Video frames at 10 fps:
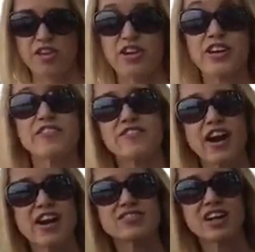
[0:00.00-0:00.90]
$35.
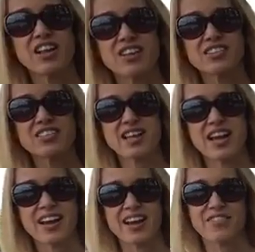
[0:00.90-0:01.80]
I
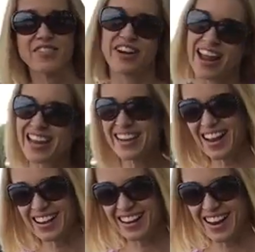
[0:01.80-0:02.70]
got it for
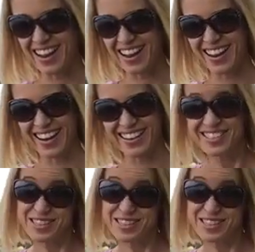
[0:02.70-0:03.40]
$8.99.